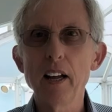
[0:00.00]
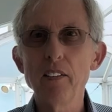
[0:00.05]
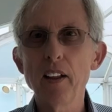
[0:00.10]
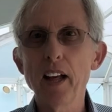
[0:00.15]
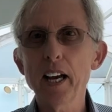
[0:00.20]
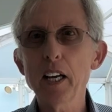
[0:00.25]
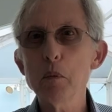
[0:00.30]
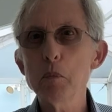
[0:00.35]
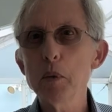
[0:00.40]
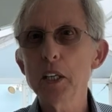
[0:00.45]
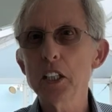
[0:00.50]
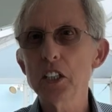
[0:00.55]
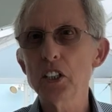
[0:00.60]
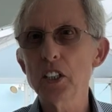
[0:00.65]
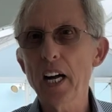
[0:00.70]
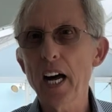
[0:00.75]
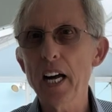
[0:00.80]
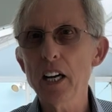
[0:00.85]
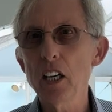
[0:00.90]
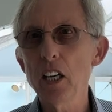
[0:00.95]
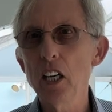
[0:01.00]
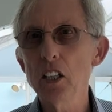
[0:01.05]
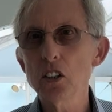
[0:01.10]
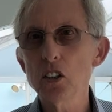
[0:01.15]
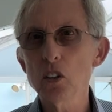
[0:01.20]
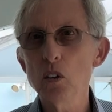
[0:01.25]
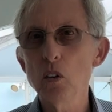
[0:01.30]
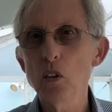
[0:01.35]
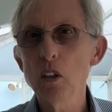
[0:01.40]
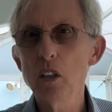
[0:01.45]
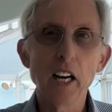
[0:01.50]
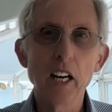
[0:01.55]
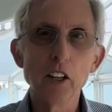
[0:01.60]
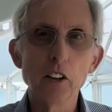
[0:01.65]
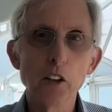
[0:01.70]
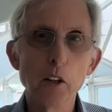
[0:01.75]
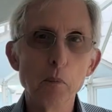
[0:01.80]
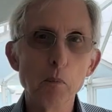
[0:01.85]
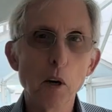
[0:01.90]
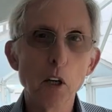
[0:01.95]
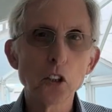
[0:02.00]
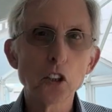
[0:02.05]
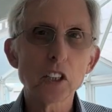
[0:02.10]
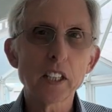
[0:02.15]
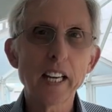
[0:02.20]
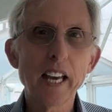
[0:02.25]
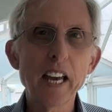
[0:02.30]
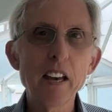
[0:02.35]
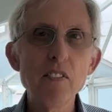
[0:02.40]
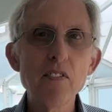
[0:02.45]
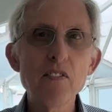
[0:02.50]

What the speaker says: And that could be a side hustle. The most key